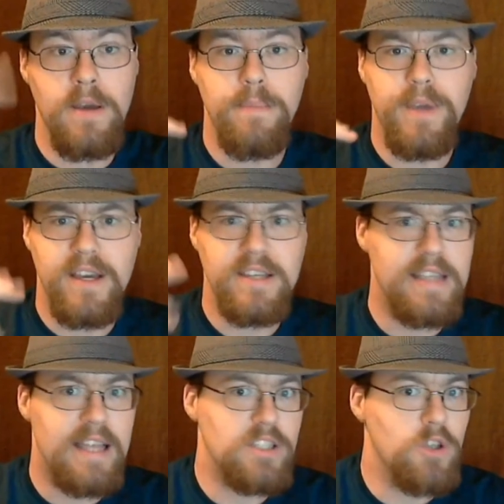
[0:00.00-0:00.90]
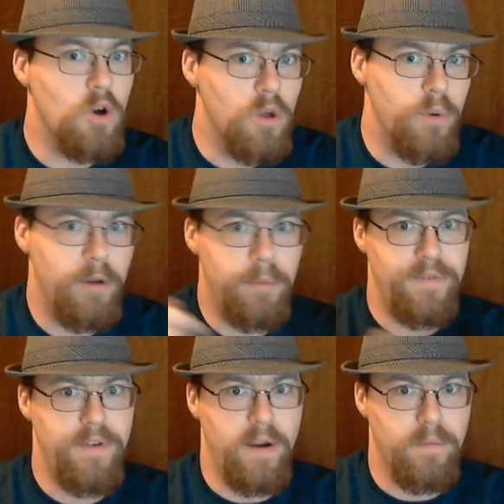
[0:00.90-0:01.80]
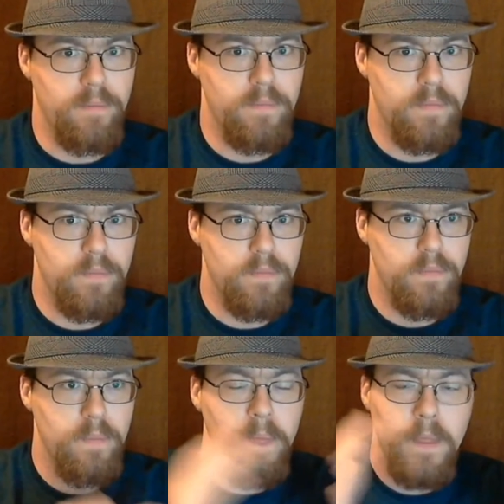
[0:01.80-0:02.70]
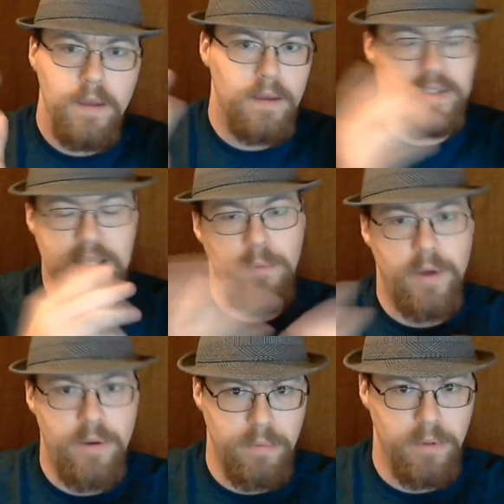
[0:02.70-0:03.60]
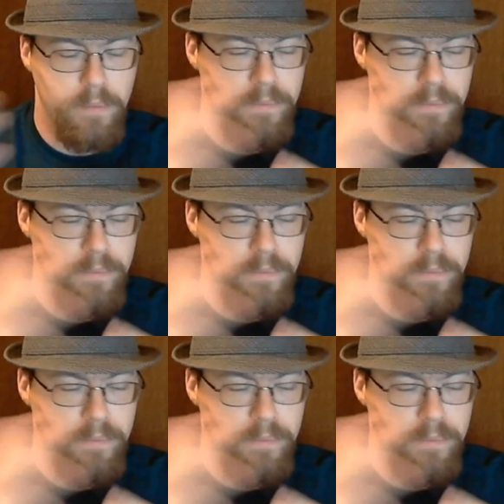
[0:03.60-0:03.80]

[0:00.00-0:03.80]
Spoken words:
because that's the only way it would be fair. The same way with blue.